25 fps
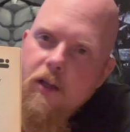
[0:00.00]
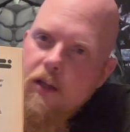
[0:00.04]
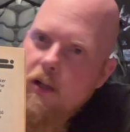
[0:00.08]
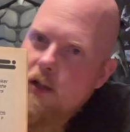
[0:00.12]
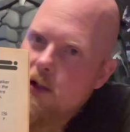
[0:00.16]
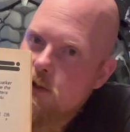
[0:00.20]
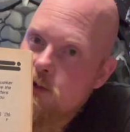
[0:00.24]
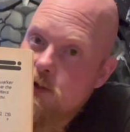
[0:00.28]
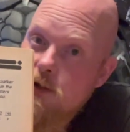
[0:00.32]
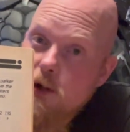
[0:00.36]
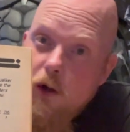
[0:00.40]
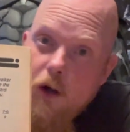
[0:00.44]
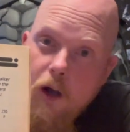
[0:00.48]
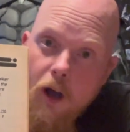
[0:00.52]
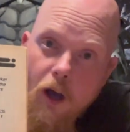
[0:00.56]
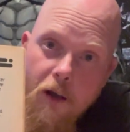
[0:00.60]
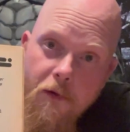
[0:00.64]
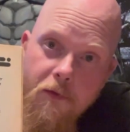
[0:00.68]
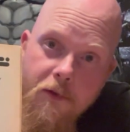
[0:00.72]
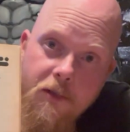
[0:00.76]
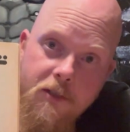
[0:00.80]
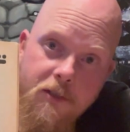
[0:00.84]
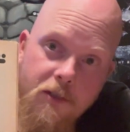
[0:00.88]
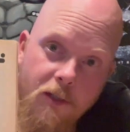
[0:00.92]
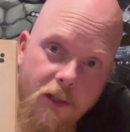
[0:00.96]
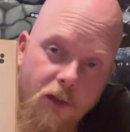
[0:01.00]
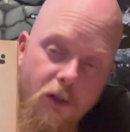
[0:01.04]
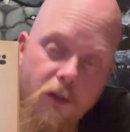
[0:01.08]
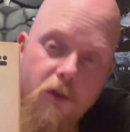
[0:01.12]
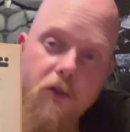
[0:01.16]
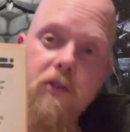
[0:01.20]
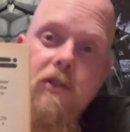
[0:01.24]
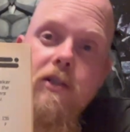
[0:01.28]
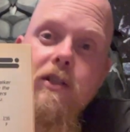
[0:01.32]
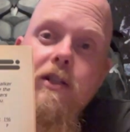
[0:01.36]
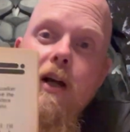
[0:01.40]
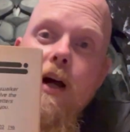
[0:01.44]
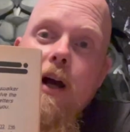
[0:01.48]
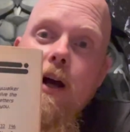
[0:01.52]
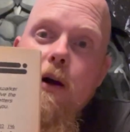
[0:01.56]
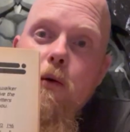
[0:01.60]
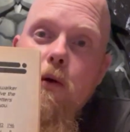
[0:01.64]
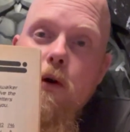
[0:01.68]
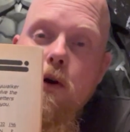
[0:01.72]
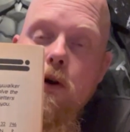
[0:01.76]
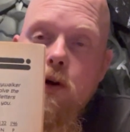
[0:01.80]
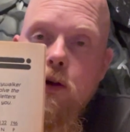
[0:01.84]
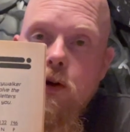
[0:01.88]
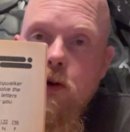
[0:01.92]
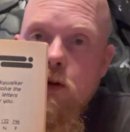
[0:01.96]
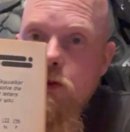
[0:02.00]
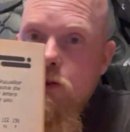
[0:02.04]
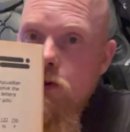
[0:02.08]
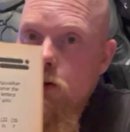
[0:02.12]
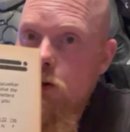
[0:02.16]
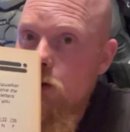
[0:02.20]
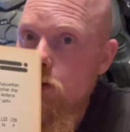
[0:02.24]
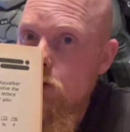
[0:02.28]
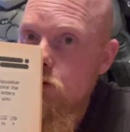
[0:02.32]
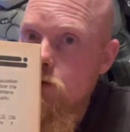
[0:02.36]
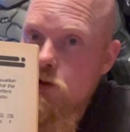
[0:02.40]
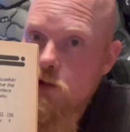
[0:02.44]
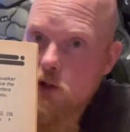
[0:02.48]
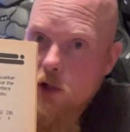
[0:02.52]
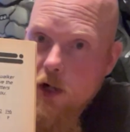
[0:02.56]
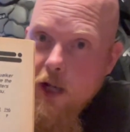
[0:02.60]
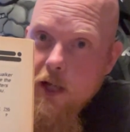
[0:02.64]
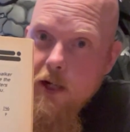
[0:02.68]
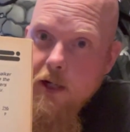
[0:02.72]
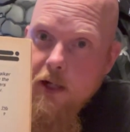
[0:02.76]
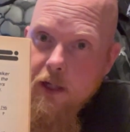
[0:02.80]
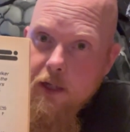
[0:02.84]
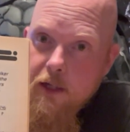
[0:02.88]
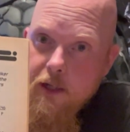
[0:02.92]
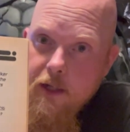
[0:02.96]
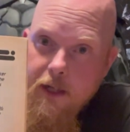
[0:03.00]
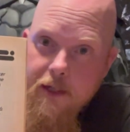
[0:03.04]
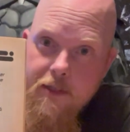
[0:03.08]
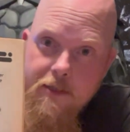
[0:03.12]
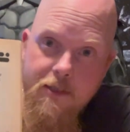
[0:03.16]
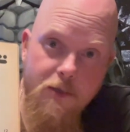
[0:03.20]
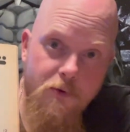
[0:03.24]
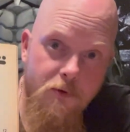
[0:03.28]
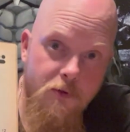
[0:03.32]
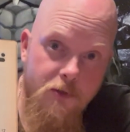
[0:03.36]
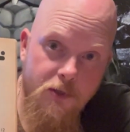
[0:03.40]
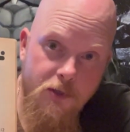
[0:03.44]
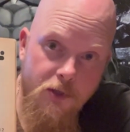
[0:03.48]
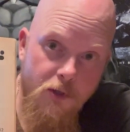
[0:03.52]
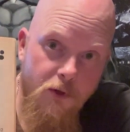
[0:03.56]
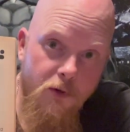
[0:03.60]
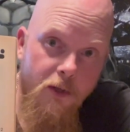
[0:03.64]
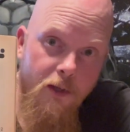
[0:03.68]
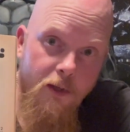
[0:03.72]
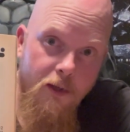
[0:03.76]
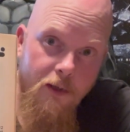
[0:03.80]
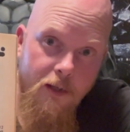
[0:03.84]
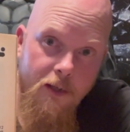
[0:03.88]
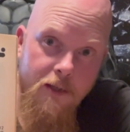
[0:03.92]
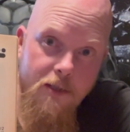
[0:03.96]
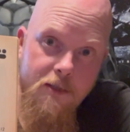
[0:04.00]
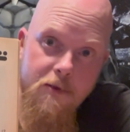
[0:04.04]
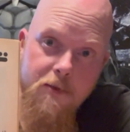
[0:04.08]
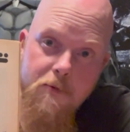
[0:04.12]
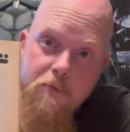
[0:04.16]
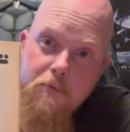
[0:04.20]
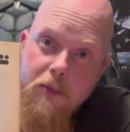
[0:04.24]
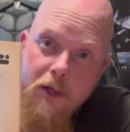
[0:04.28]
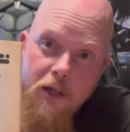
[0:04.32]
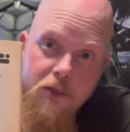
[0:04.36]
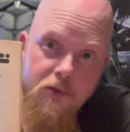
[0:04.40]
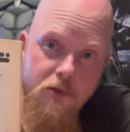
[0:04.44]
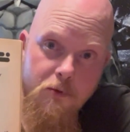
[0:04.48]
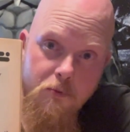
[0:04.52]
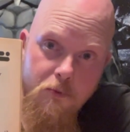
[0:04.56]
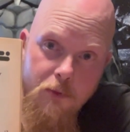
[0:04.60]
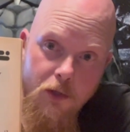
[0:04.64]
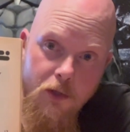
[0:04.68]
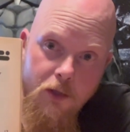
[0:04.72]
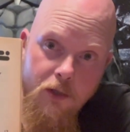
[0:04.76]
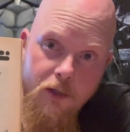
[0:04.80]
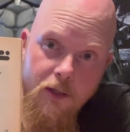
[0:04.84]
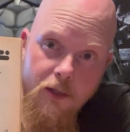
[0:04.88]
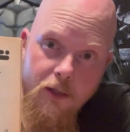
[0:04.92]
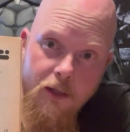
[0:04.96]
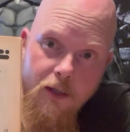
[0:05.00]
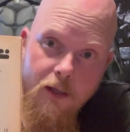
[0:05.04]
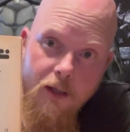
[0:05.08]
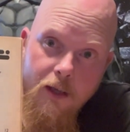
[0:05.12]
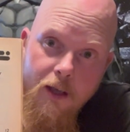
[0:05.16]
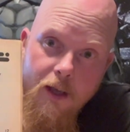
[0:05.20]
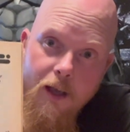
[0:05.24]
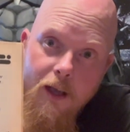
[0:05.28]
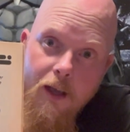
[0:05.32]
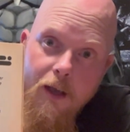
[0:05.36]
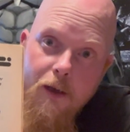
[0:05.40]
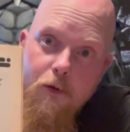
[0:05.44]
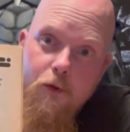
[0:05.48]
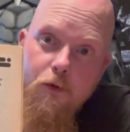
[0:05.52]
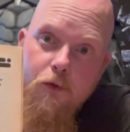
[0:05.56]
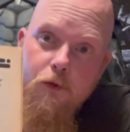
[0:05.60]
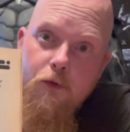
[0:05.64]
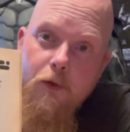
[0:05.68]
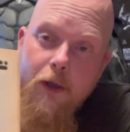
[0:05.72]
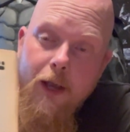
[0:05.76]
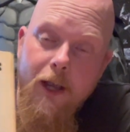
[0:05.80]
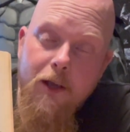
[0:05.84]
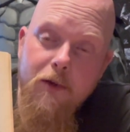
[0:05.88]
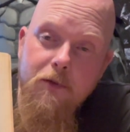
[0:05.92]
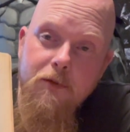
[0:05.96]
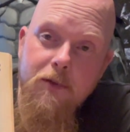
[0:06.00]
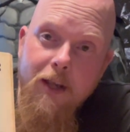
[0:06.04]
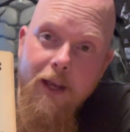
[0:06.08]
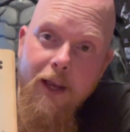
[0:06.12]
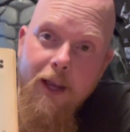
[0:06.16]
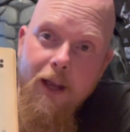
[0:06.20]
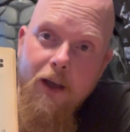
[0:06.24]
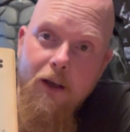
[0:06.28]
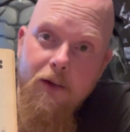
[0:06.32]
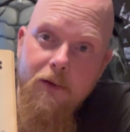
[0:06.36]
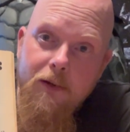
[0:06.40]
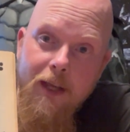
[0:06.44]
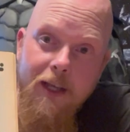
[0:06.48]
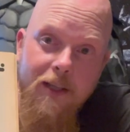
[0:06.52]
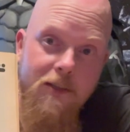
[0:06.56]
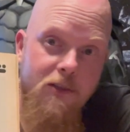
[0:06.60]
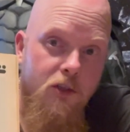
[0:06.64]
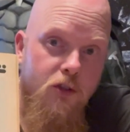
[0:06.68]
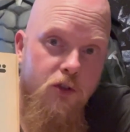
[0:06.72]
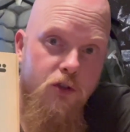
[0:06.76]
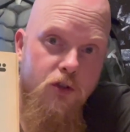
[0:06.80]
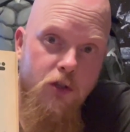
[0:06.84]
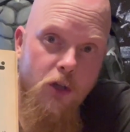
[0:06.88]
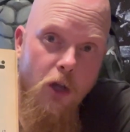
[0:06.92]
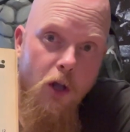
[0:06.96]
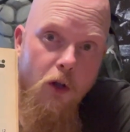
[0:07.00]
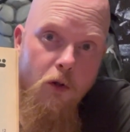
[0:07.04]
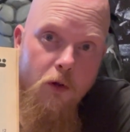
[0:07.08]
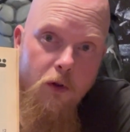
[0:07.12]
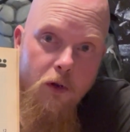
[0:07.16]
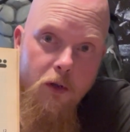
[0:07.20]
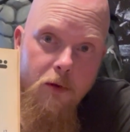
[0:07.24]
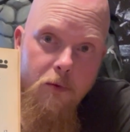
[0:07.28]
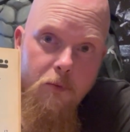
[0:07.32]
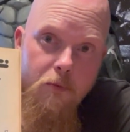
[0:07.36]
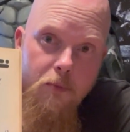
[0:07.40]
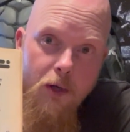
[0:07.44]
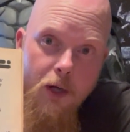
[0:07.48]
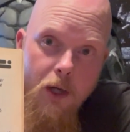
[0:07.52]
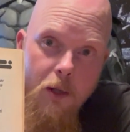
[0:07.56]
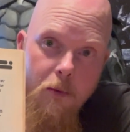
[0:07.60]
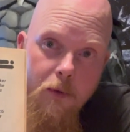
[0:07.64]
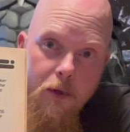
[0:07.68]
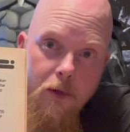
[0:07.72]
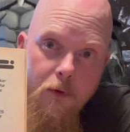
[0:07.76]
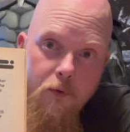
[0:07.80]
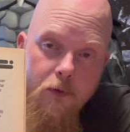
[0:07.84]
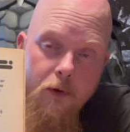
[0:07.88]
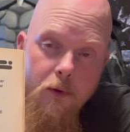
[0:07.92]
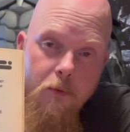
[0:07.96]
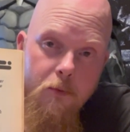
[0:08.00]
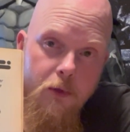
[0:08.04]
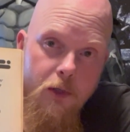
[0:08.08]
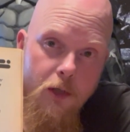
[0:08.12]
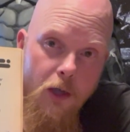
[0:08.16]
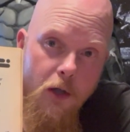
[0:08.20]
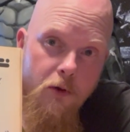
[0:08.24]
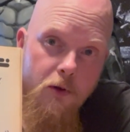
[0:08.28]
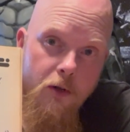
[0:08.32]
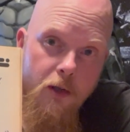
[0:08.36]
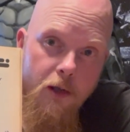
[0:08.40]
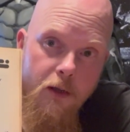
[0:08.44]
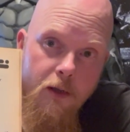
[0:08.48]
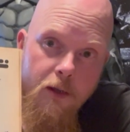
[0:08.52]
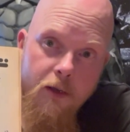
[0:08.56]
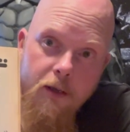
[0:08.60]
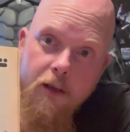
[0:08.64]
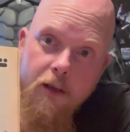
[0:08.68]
So obviously Luke Skywalker, during training, as he was doing this puzzle book, found out as a joke, probably from Yoda,